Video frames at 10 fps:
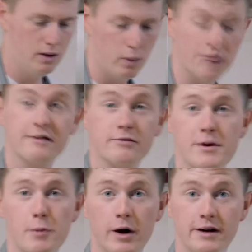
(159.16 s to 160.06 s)
Once the
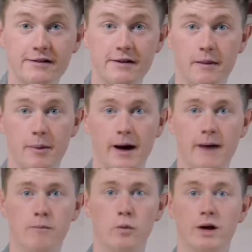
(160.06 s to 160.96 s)
red wine is in the
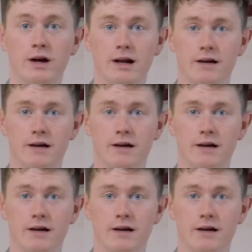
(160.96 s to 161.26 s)
pan, we can